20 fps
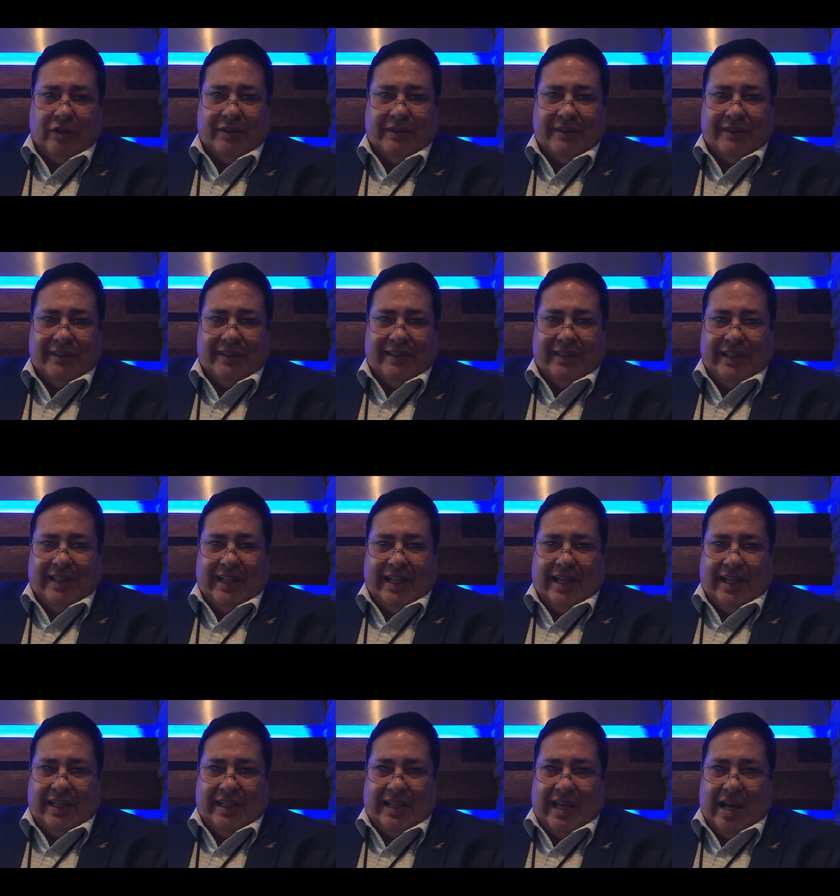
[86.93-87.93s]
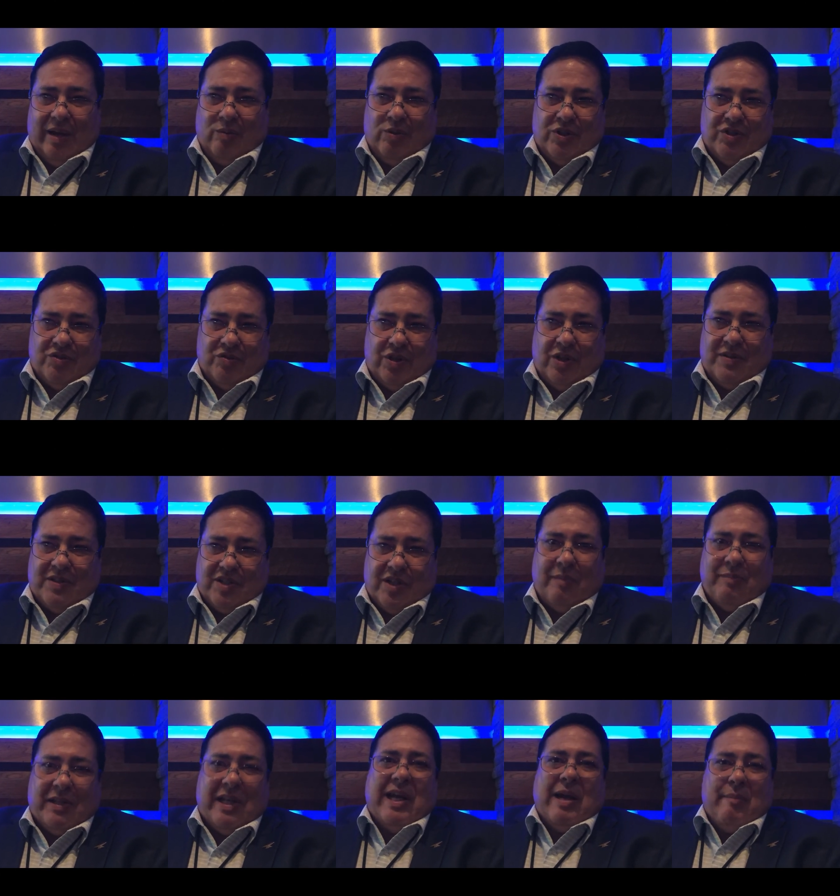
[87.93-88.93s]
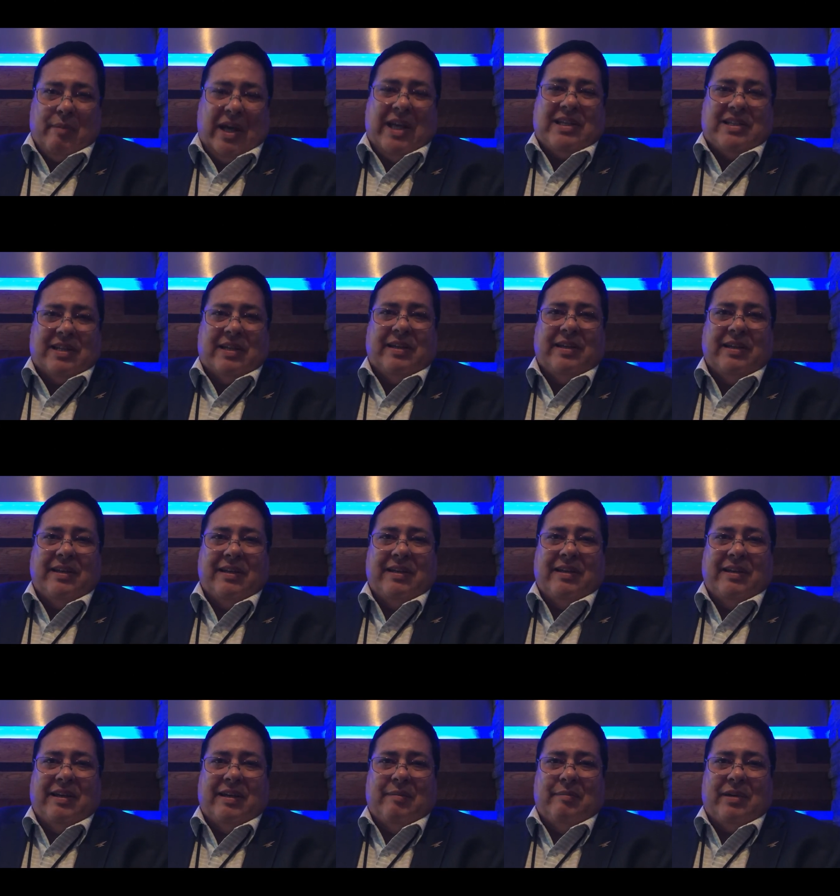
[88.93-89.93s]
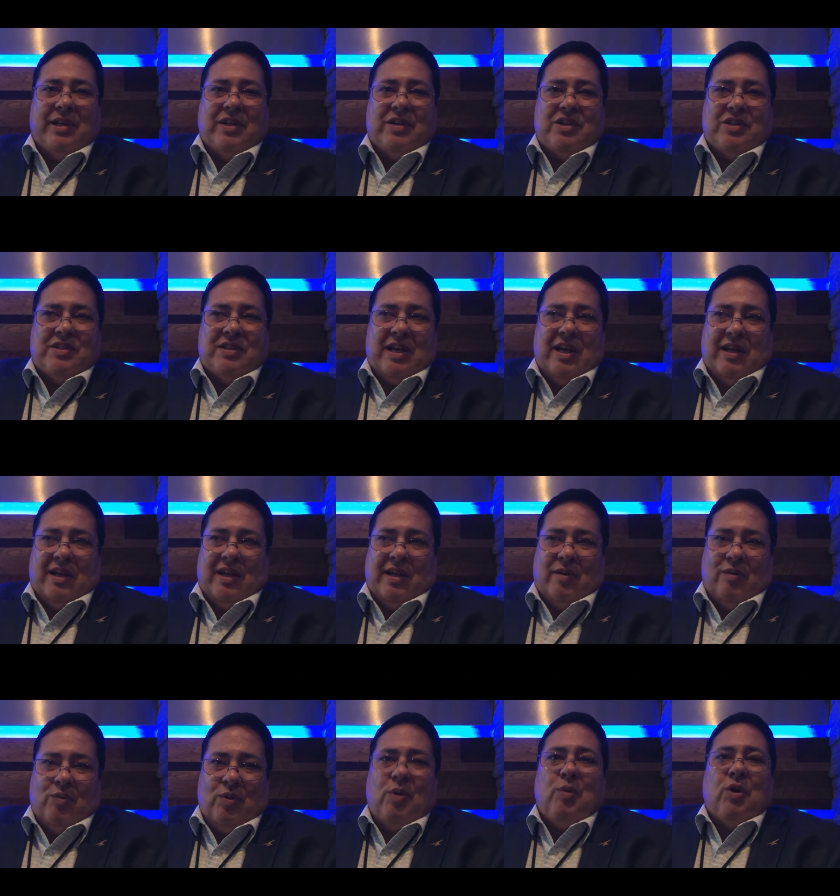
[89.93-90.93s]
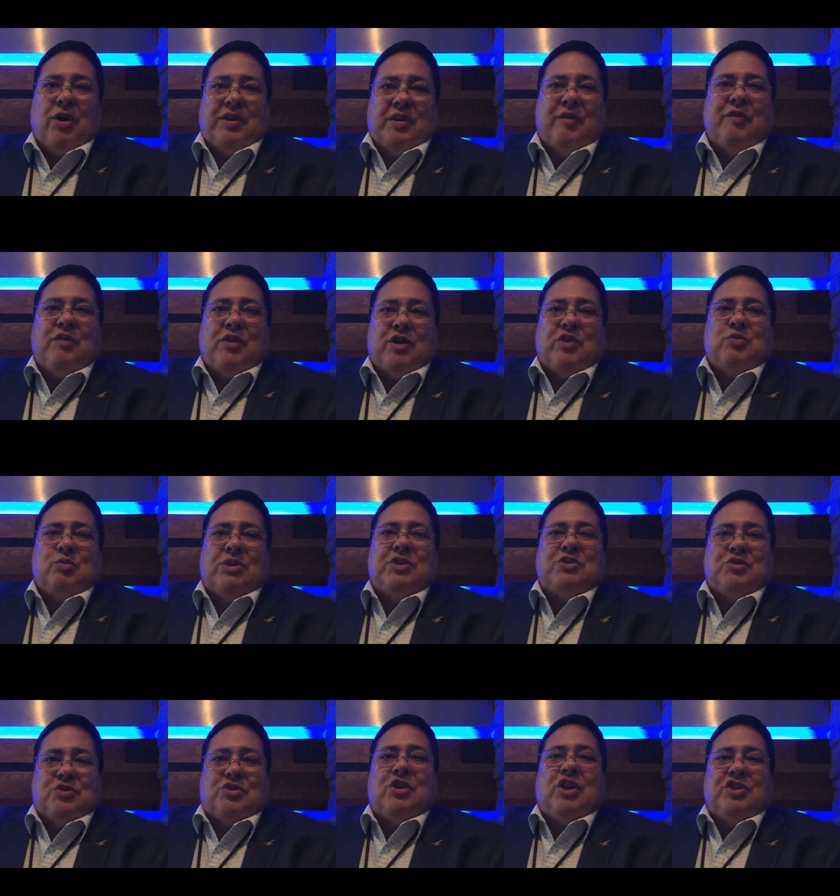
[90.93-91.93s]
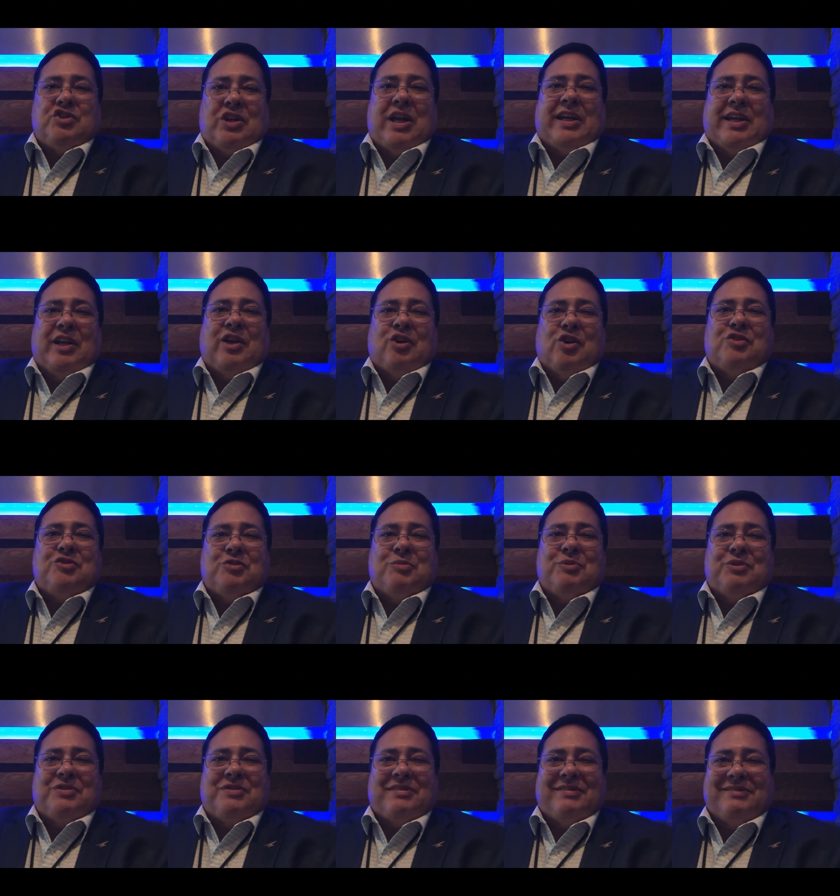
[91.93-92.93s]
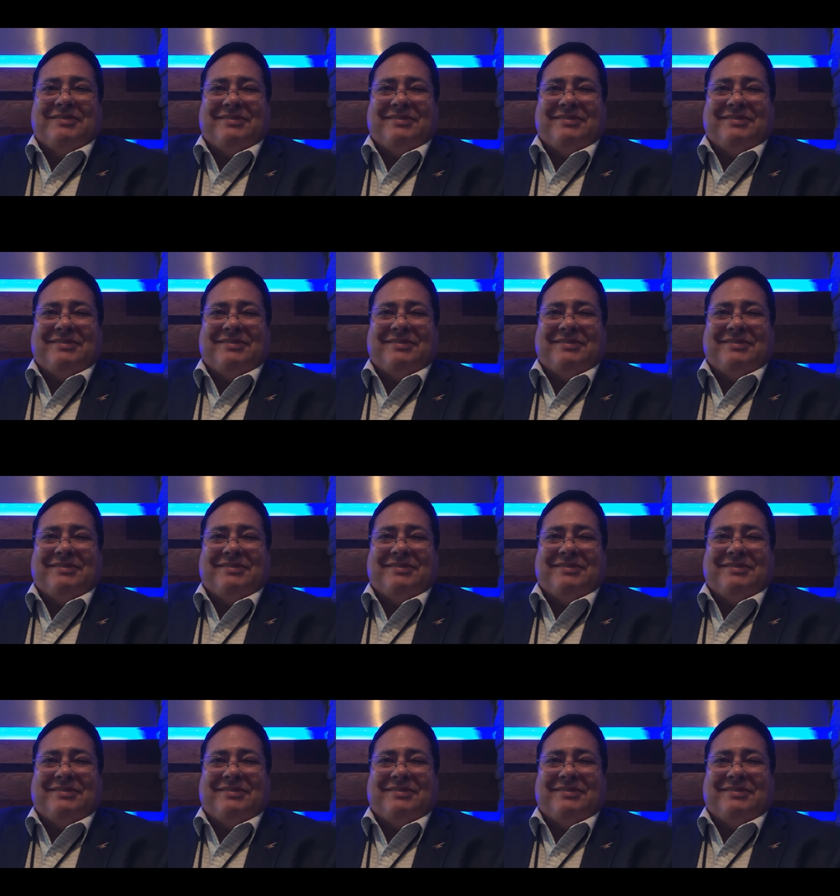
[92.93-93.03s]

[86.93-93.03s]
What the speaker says: And that was something amazing because we were the first one to start checking customers.